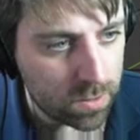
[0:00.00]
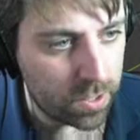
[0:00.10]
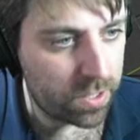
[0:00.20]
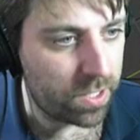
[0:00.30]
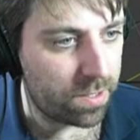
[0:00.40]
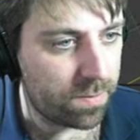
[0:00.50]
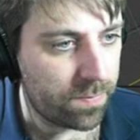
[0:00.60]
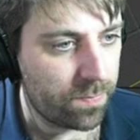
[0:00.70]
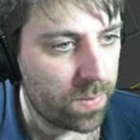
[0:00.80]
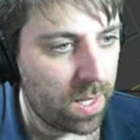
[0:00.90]
Who knew?
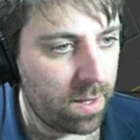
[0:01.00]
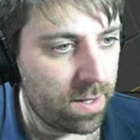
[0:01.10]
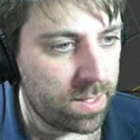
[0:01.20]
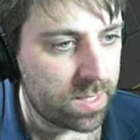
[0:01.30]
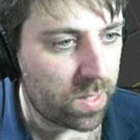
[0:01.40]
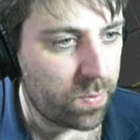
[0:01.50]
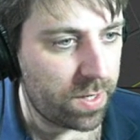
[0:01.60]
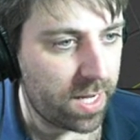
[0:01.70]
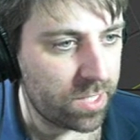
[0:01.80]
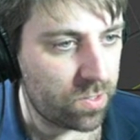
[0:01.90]
So I'm going to put
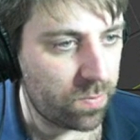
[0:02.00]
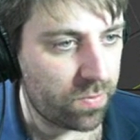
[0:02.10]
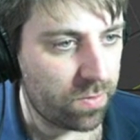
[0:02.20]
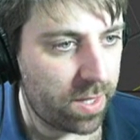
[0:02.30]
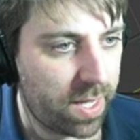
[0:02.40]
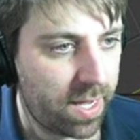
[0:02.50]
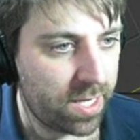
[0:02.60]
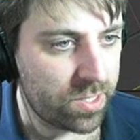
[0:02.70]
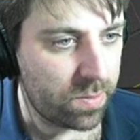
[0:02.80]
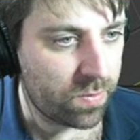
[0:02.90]
an edge loop through there,
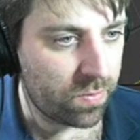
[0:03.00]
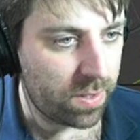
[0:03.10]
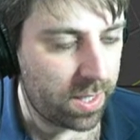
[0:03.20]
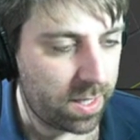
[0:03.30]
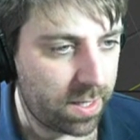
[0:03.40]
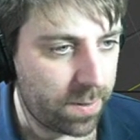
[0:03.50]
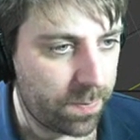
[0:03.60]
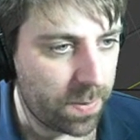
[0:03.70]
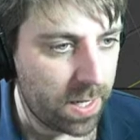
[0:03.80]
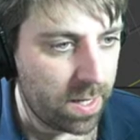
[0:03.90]
edge loop through here.
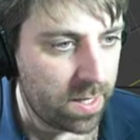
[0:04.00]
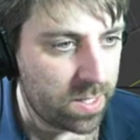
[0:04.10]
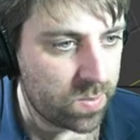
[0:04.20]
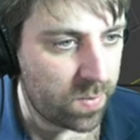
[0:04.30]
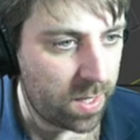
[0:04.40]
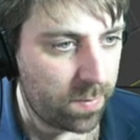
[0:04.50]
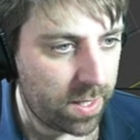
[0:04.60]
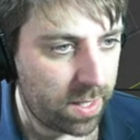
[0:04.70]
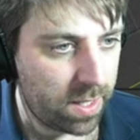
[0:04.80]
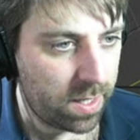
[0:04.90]
Let's
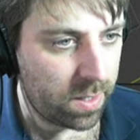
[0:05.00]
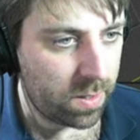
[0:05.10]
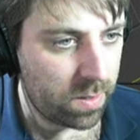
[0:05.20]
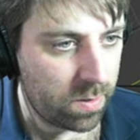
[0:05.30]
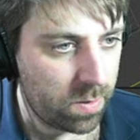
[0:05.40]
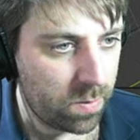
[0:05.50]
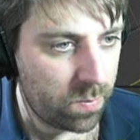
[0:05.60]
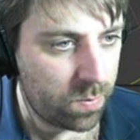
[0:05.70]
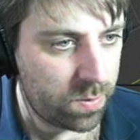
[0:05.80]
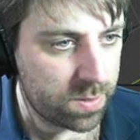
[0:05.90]
maybe
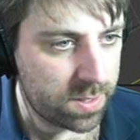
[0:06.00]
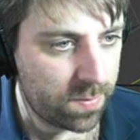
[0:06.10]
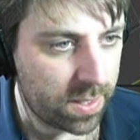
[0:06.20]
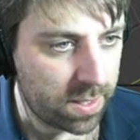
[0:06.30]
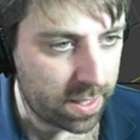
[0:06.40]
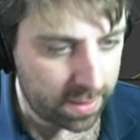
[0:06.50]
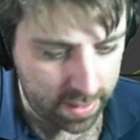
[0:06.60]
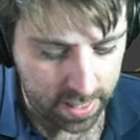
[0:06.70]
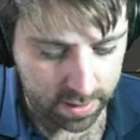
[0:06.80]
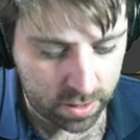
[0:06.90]
put something like
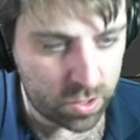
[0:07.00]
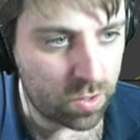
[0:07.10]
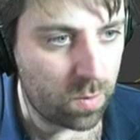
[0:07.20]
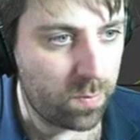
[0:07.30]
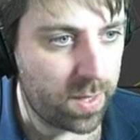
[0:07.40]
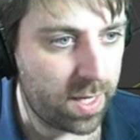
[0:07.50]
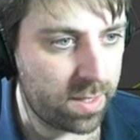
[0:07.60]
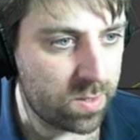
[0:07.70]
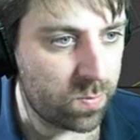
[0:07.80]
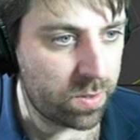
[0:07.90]
that, Control B
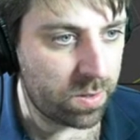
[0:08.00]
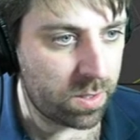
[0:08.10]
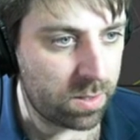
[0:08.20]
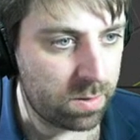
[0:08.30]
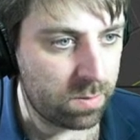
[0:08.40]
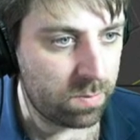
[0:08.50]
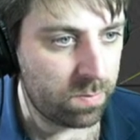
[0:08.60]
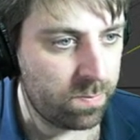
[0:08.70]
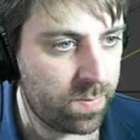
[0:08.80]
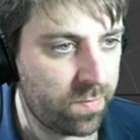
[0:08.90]
to put a
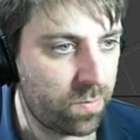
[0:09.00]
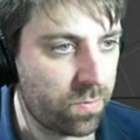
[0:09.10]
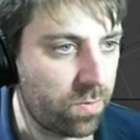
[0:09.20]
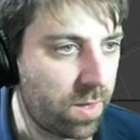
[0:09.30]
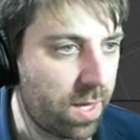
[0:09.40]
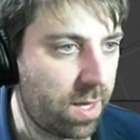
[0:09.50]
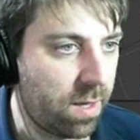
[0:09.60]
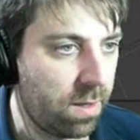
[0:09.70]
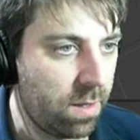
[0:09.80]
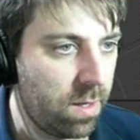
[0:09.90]
bevel through
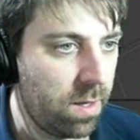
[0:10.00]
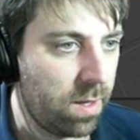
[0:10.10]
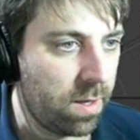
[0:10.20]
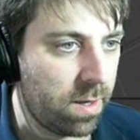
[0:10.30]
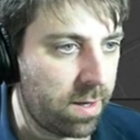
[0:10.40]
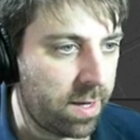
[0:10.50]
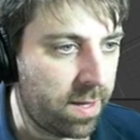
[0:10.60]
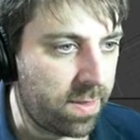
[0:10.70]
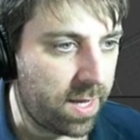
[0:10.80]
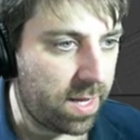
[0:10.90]
there.
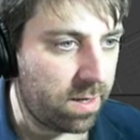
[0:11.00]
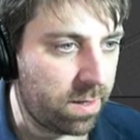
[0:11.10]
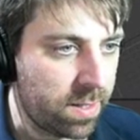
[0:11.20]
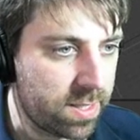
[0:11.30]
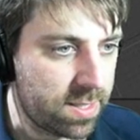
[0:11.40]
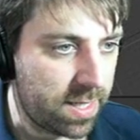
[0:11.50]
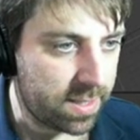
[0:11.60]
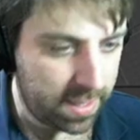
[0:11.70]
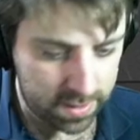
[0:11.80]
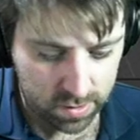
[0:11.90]
And then I'm going to
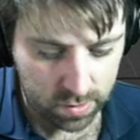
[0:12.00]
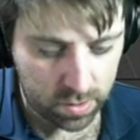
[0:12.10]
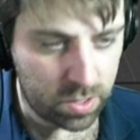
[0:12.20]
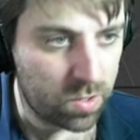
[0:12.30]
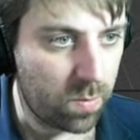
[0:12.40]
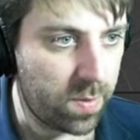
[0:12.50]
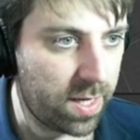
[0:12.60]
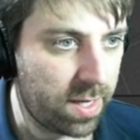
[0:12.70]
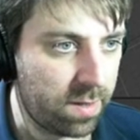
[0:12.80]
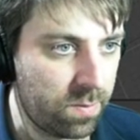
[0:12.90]
select these two, Control
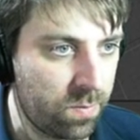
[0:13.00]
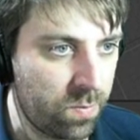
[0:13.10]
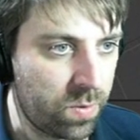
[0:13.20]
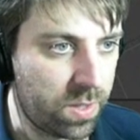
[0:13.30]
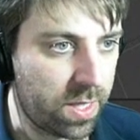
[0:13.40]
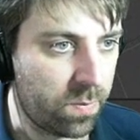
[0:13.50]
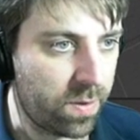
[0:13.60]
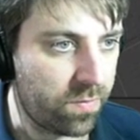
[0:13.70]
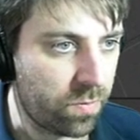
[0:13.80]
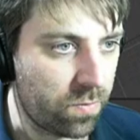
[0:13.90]
B, put another
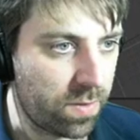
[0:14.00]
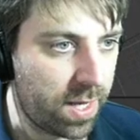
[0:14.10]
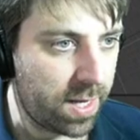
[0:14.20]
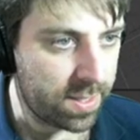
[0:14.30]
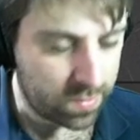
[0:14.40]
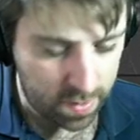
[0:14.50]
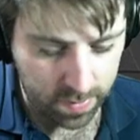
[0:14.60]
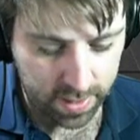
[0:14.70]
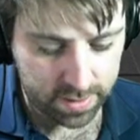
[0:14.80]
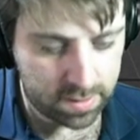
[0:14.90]
bevel through there. Let's grab
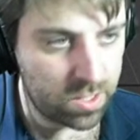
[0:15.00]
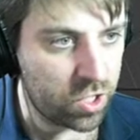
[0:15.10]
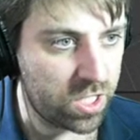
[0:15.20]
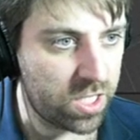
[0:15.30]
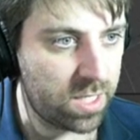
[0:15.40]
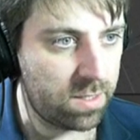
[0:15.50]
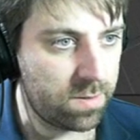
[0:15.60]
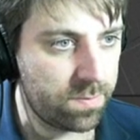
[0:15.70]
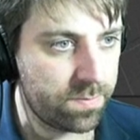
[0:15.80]
this, GG.